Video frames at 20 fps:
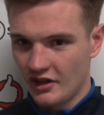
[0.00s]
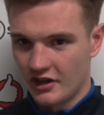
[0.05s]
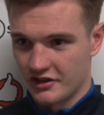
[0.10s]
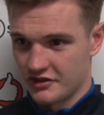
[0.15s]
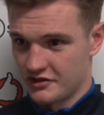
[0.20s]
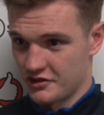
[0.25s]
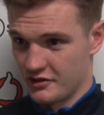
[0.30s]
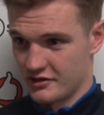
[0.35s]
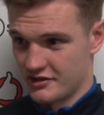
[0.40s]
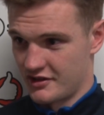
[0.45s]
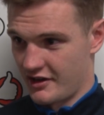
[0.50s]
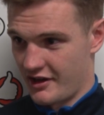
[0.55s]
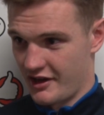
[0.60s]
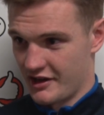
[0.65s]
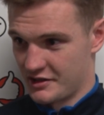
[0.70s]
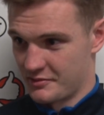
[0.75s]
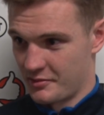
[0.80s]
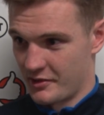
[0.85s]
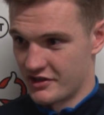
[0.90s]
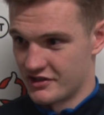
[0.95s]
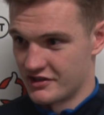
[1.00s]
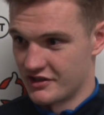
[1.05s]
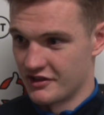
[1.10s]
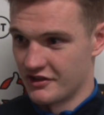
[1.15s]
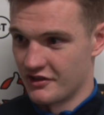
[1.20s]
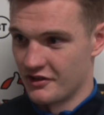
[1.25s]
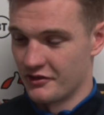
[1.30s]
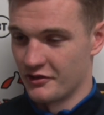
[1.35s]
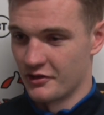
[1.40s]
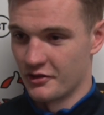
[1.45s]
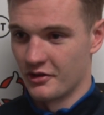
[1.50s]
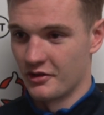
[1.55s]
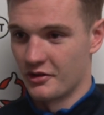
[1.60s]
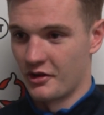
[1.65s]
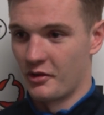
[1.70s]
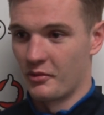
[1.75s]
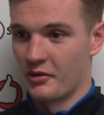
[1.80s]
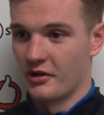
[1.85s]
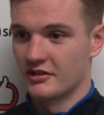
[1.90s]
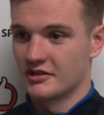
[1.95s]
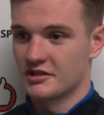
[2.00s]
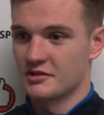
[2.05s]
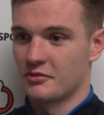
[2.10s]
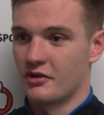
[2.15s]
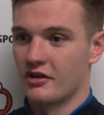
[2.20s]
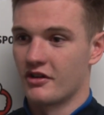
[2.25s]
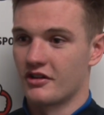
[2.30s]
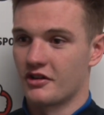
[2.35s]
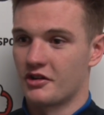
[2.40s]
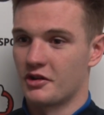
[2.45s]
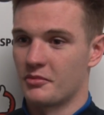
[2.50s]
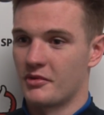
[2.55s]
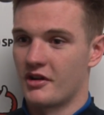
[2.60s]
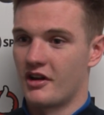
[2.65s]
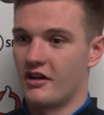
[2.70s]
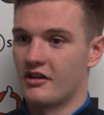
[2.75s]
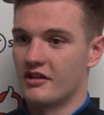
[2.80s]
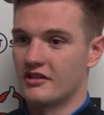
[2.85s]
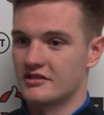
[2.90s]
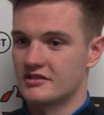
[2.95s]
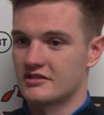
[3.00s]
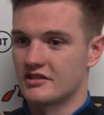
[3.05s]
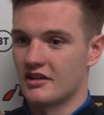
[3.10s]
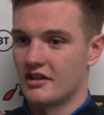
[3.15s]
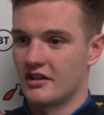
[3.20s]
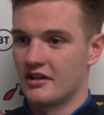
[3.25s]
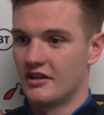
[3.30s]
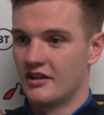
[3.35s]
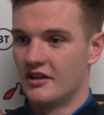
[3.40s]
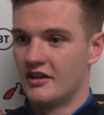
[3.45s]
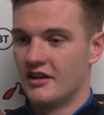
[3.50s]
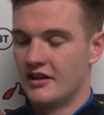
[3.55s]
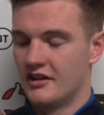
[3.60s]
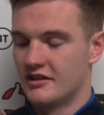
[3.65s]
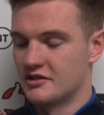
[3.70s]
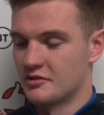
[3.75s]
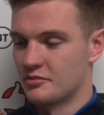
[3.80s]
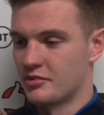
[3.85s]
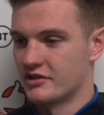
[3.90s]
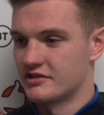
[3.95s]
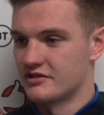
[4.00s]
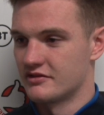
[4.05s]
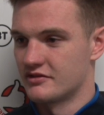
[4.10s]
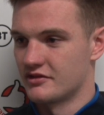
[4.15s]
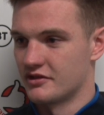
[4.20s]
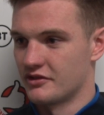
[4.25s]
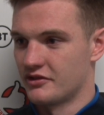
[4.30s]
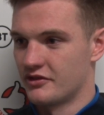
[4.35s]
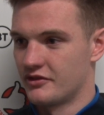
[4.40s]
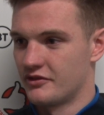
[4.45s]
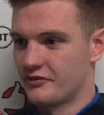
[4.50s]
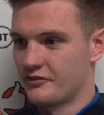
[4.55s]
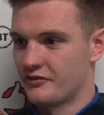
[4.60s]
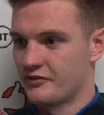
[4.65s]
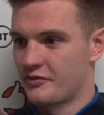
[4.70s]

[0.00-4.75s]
on a Tuesday night especially, you know, all got work tomorrow, they're coming out. It's impressive stuff.